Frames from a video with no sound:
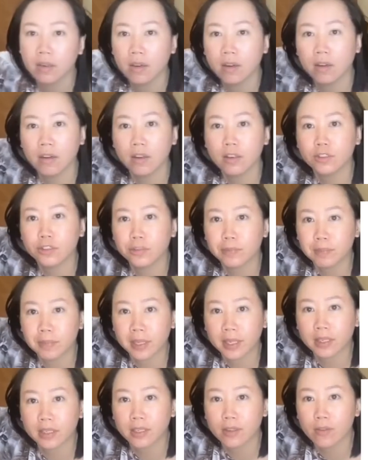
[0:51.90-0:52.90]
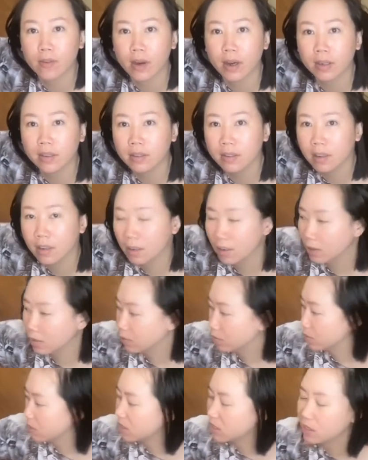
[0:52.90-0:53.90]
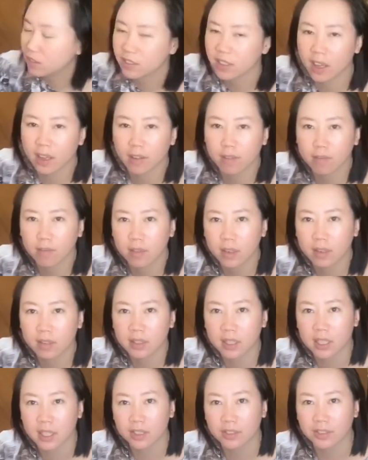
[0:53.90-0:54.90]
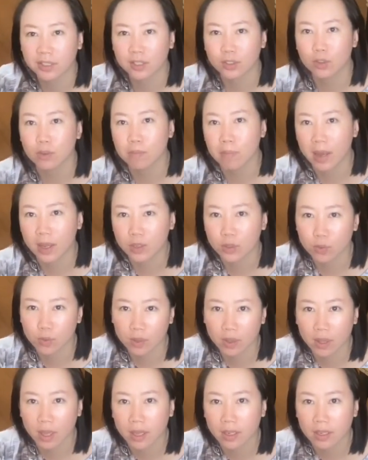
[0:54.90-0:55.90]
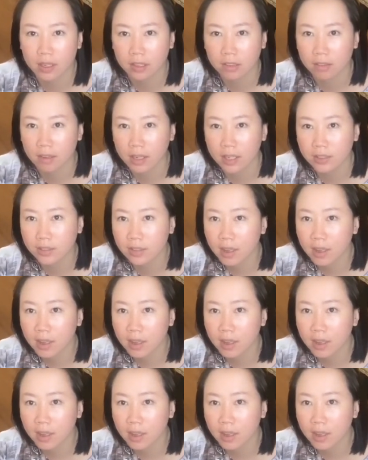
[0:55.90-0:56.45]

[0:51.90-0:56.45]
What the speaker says: Speedy one, which is like very easy to match with any dress.